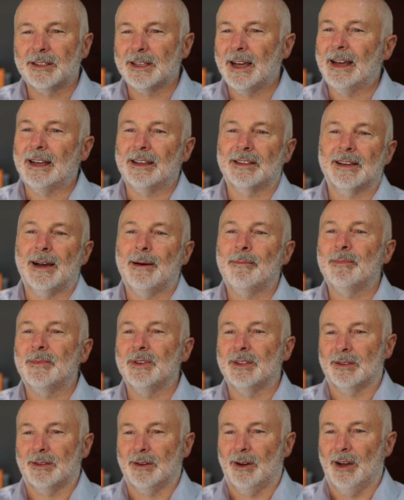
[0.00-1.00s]
takes up
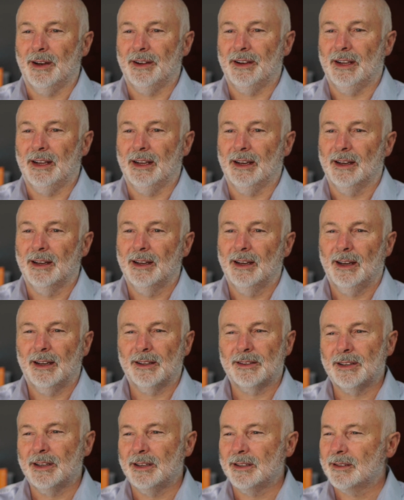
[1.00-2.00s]
this idea
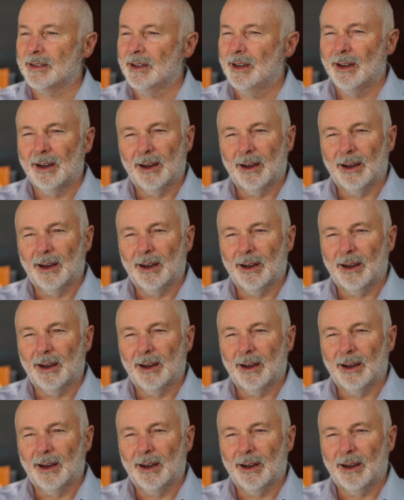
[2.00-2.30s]
and says,